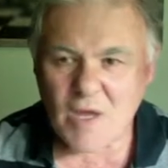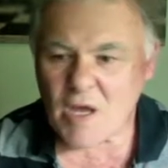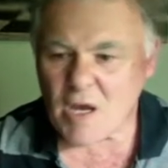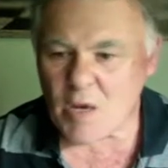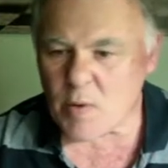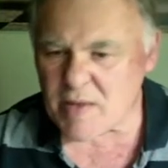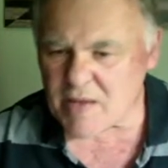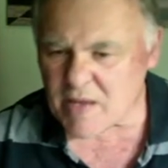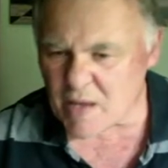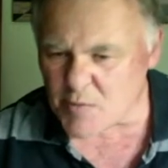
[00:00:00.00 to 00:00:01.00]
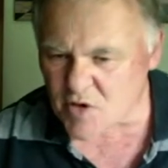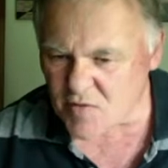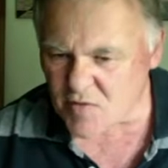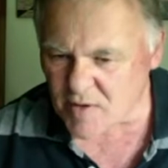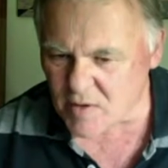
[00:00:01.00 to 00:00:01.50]
Anyway, that game's
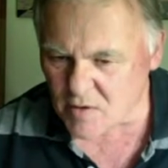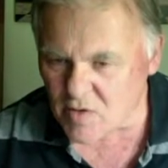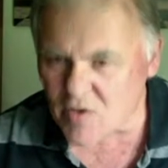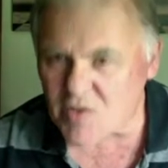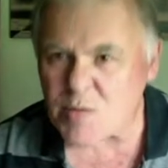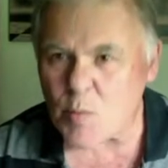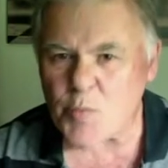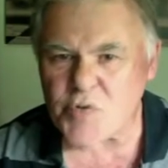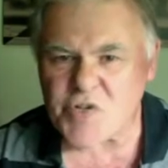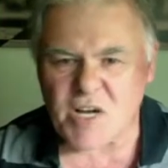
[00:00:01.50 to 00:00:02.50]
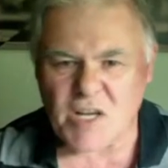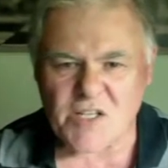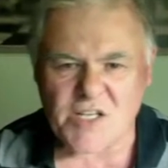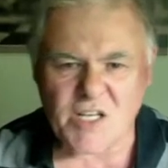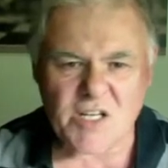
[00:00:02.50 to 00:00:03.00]
over. Oh, someone was
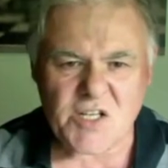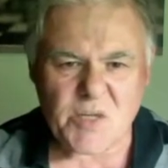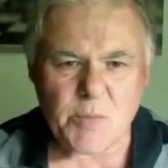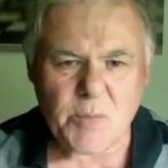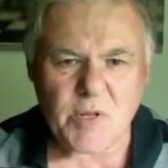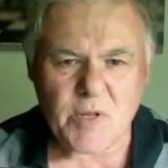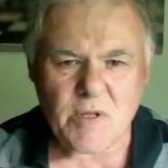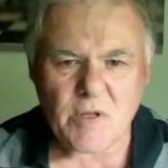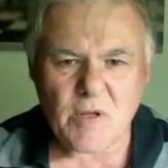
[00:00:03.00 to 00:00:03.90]
challenging me then.